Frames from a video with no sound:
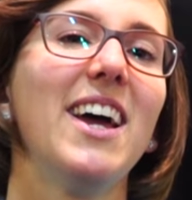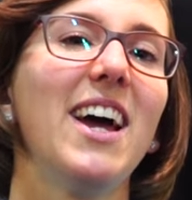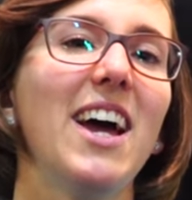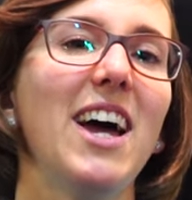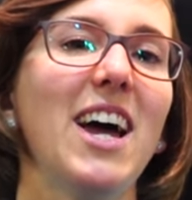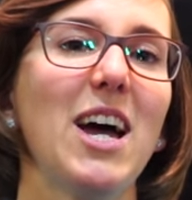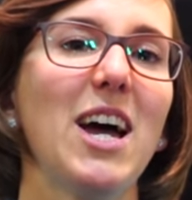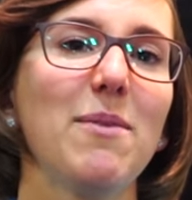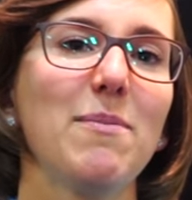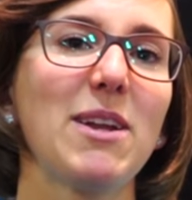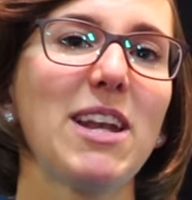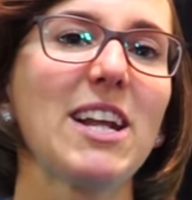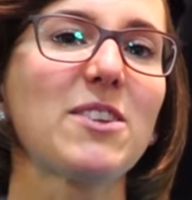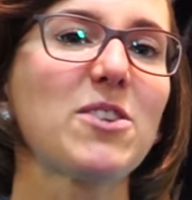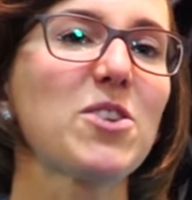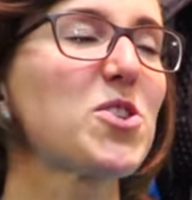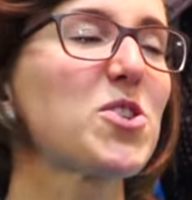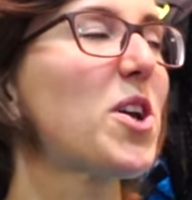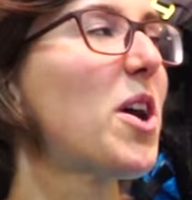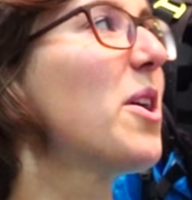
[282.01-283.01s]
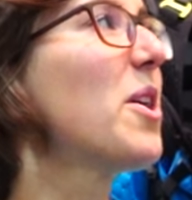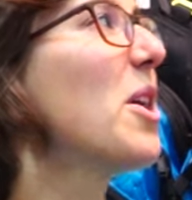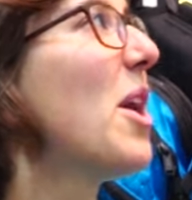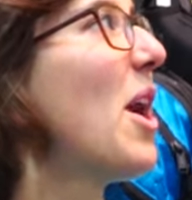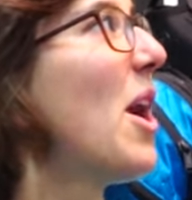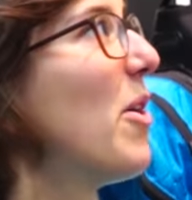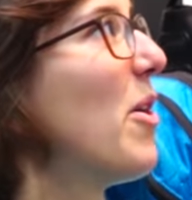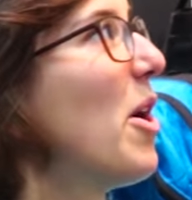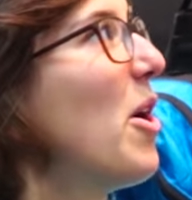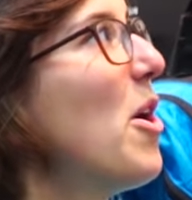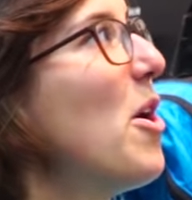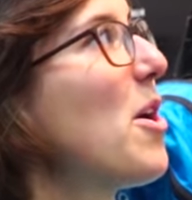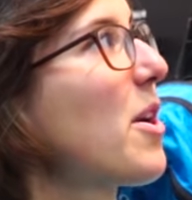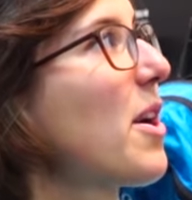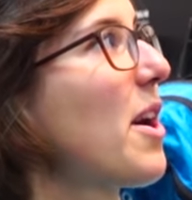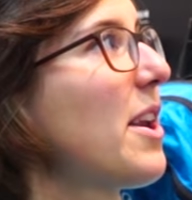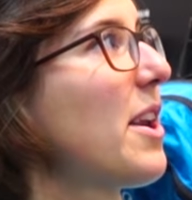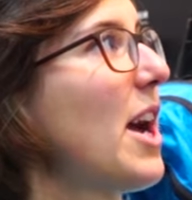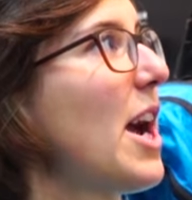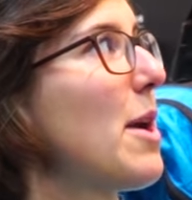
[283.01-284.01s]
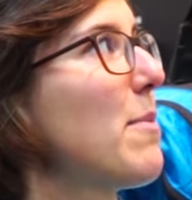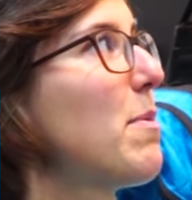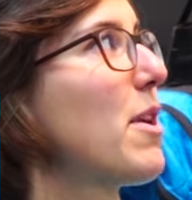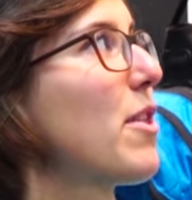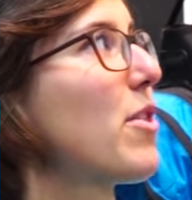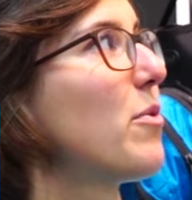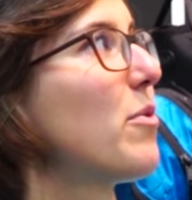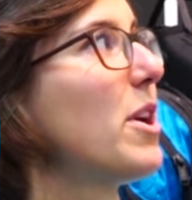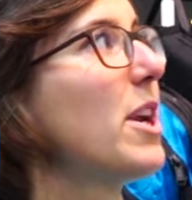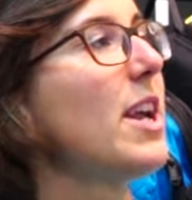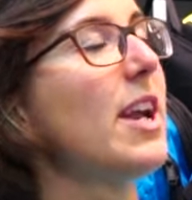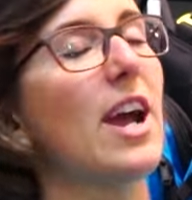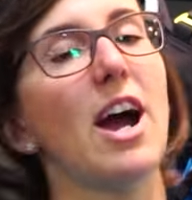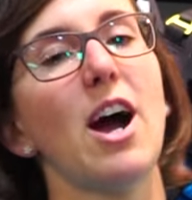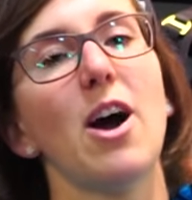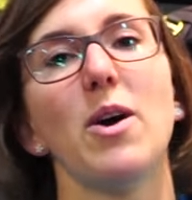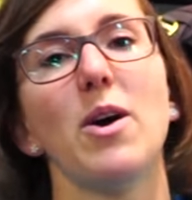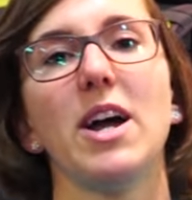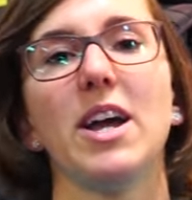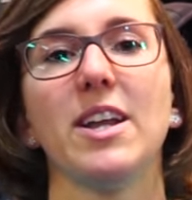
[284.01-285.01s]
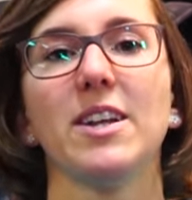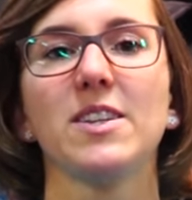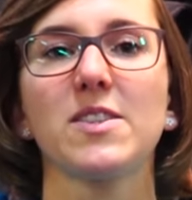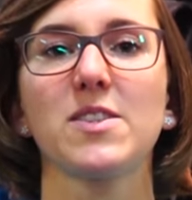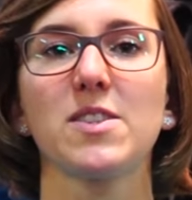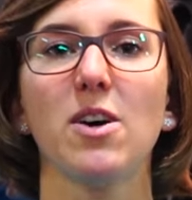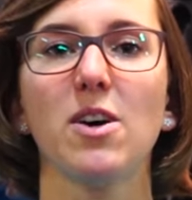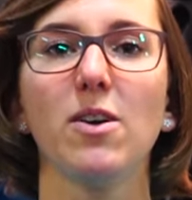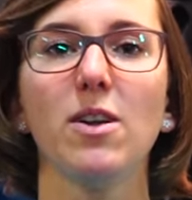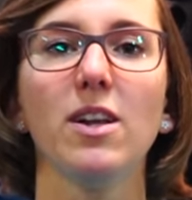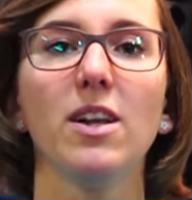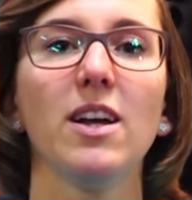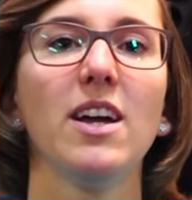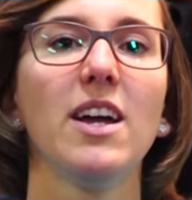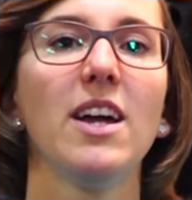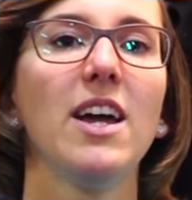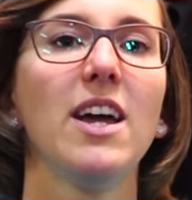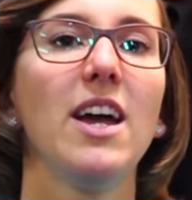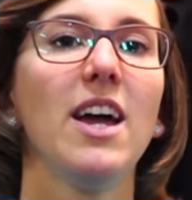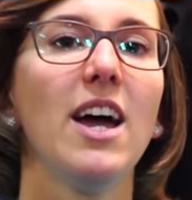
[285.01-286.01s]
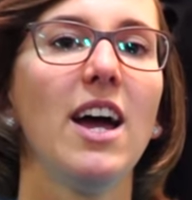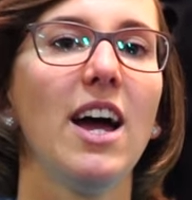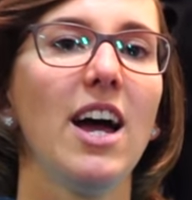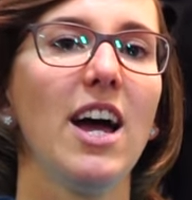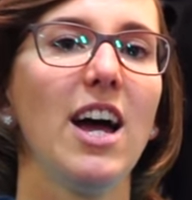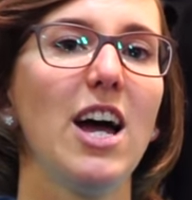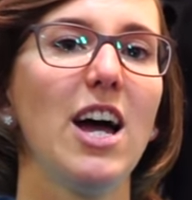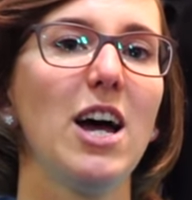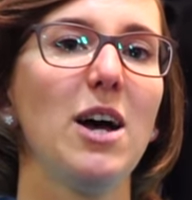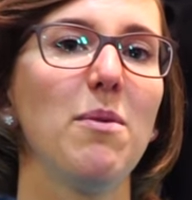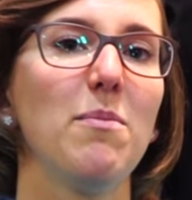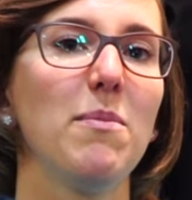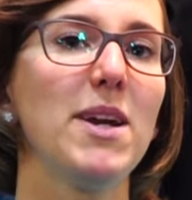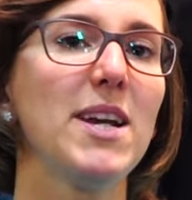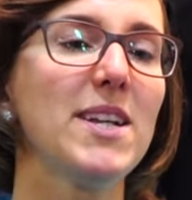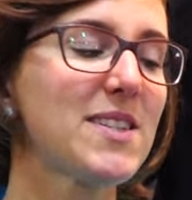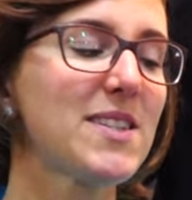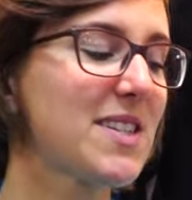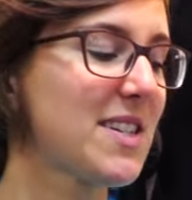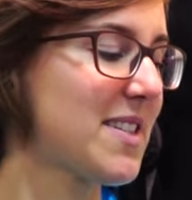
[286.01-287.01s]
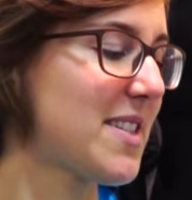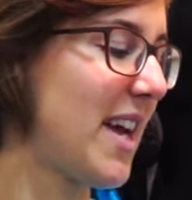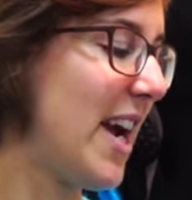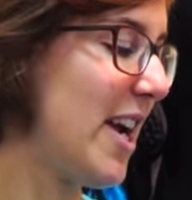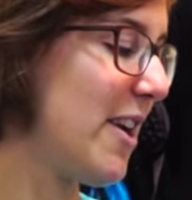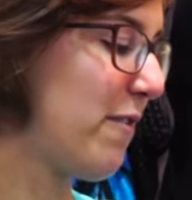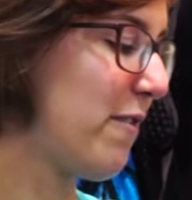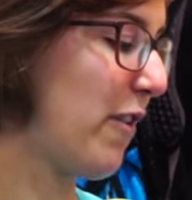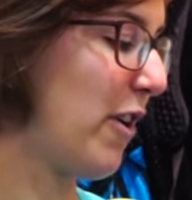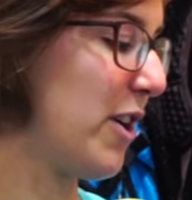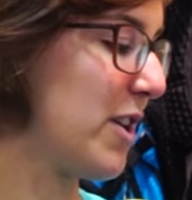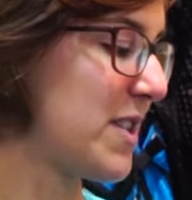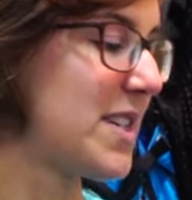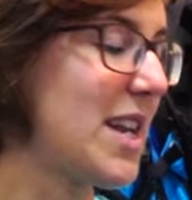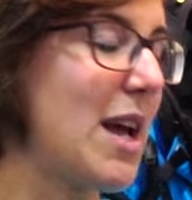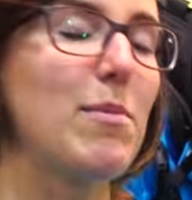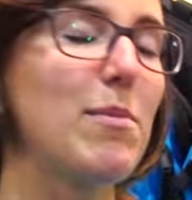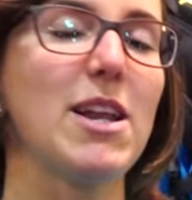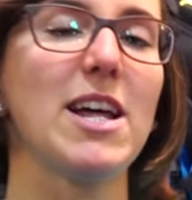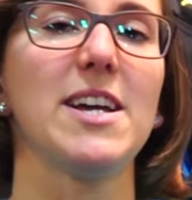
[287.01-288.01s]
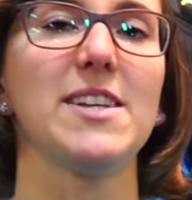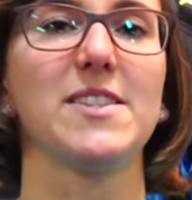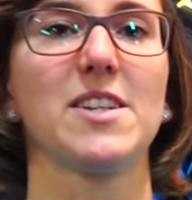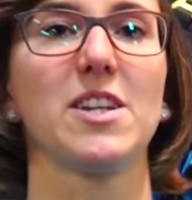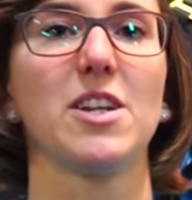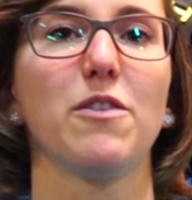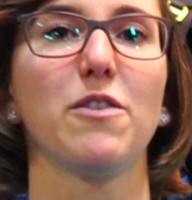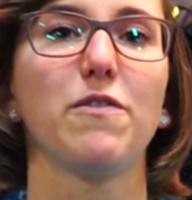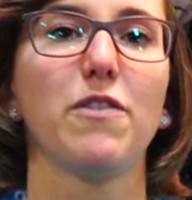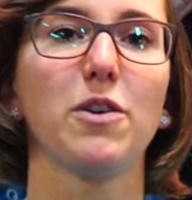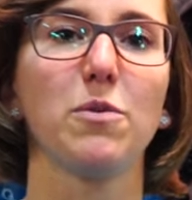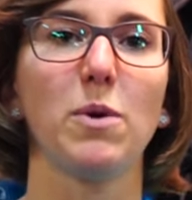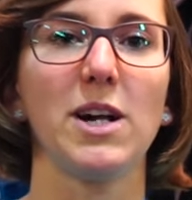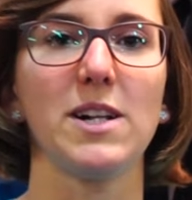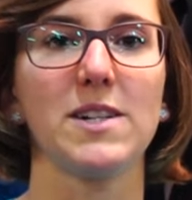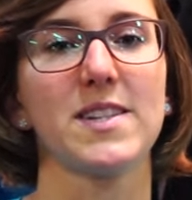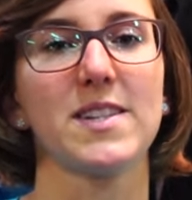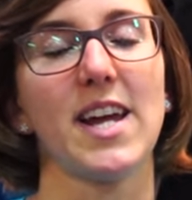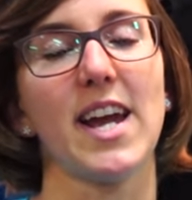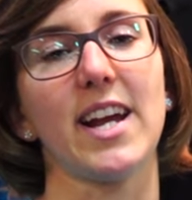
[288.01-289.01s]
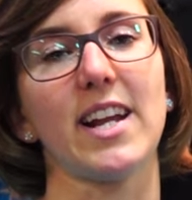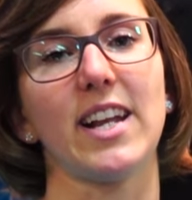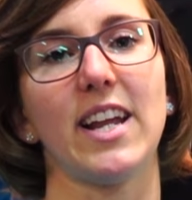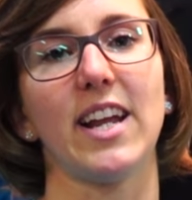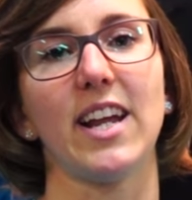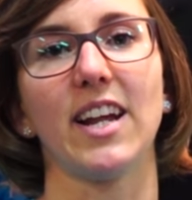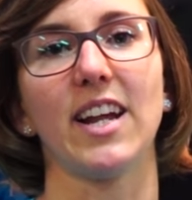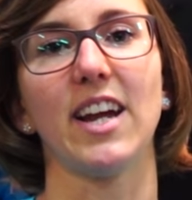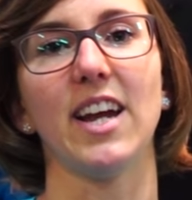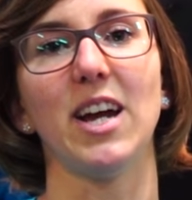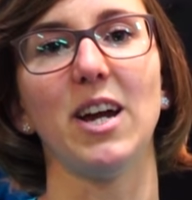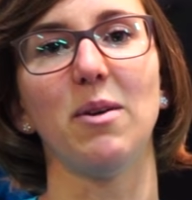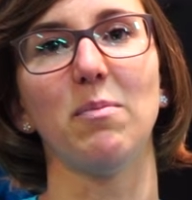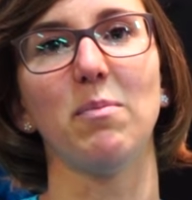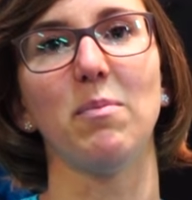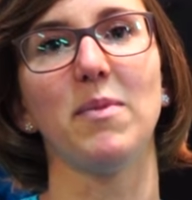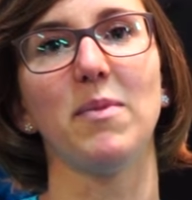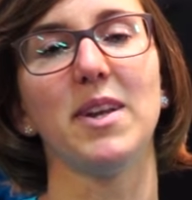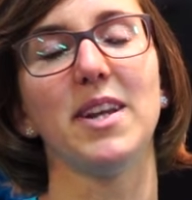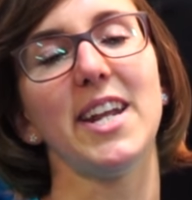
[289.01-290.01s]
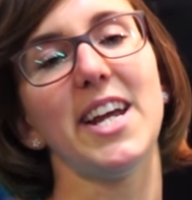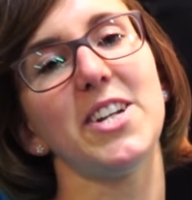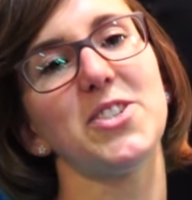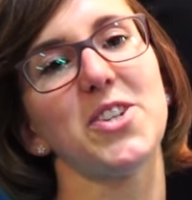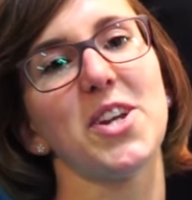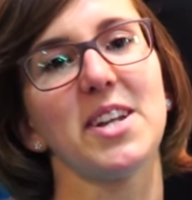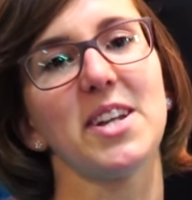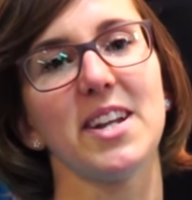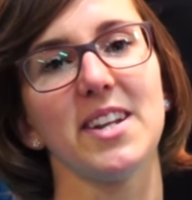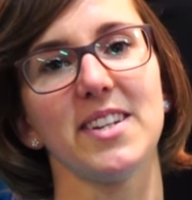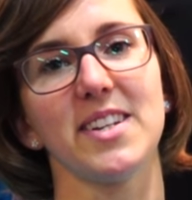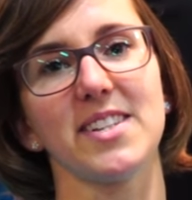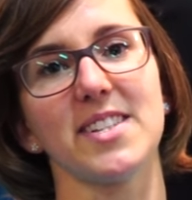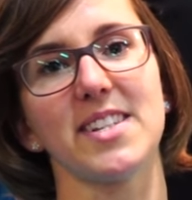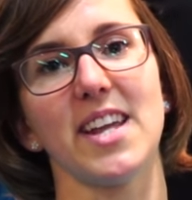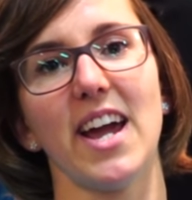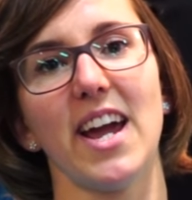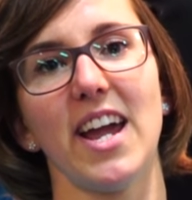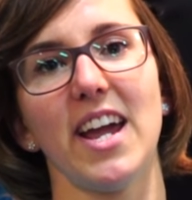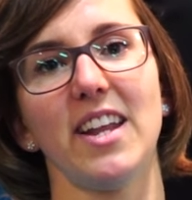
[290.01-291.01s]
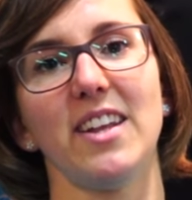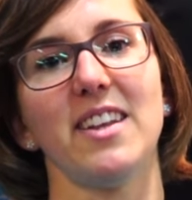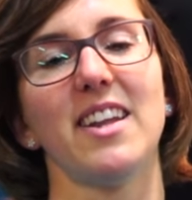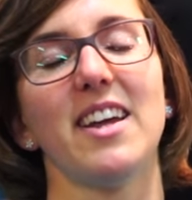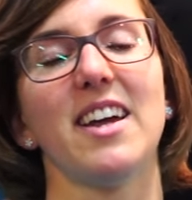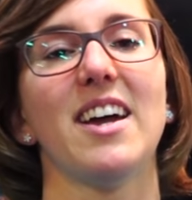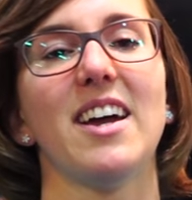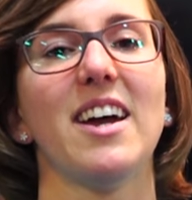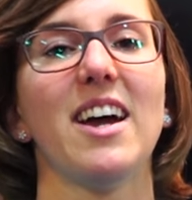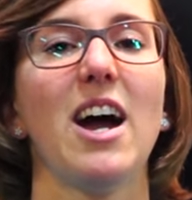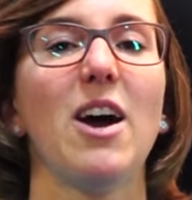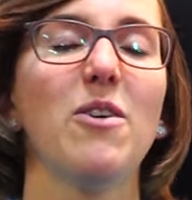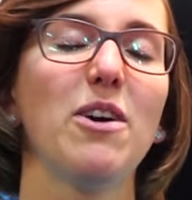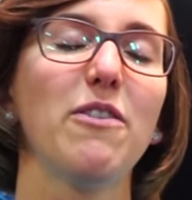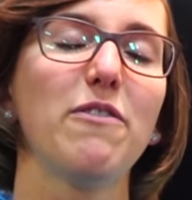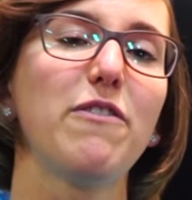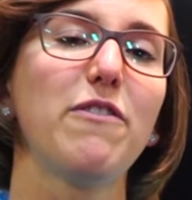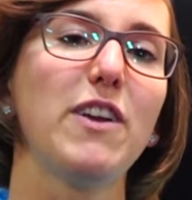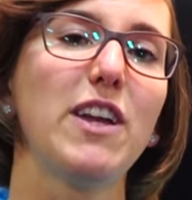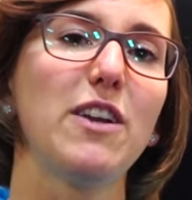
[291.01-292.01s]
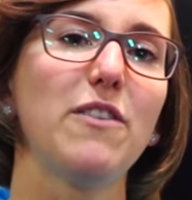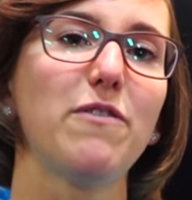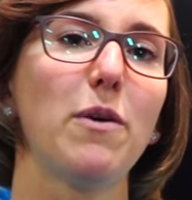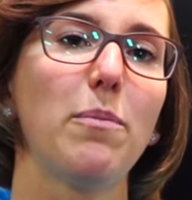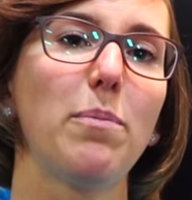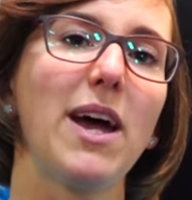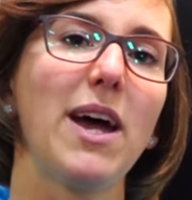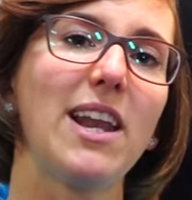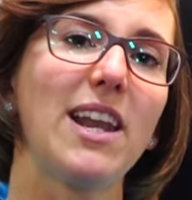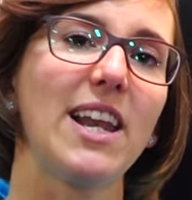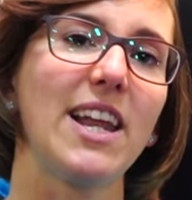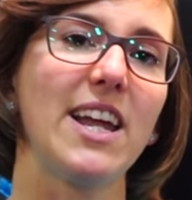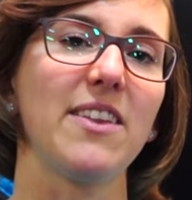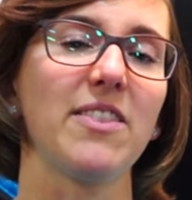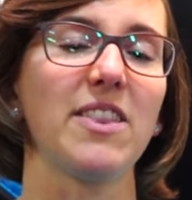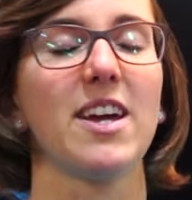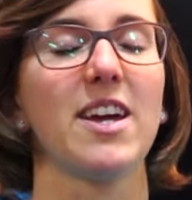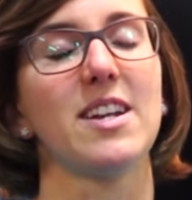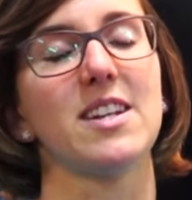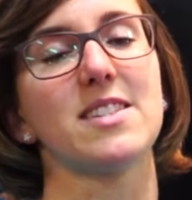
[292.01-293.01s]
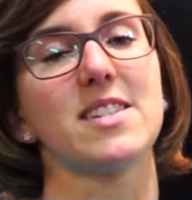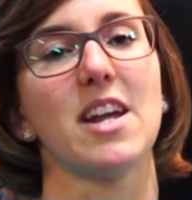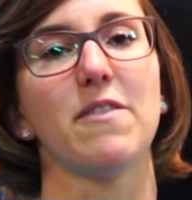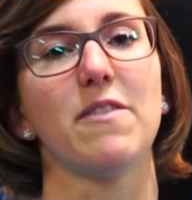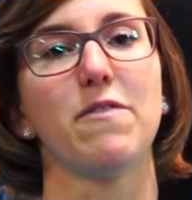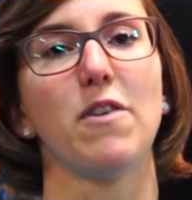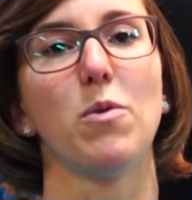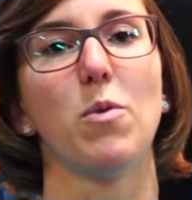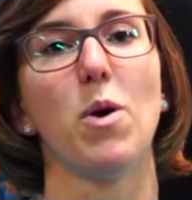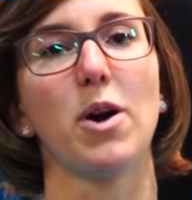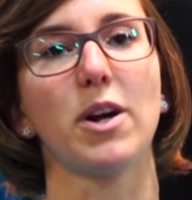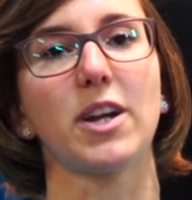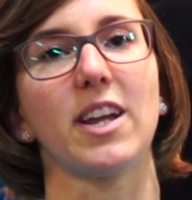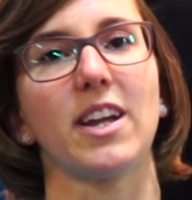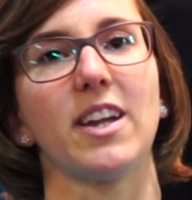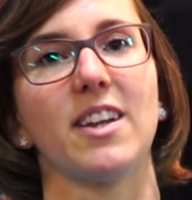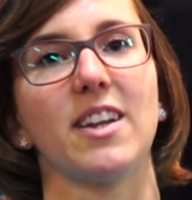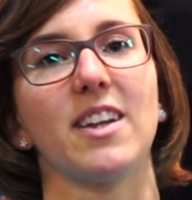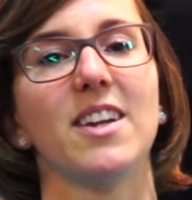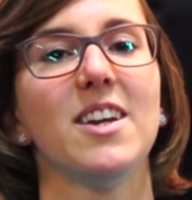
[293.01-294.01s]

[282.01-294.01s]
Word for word: Um, I'd like to show you our Ergon IP3, our inner sole. Um, it's designed for stabilizing your foot while cycling. Um, nature didn't design uh, our feet for pedaling, they're designed for walking.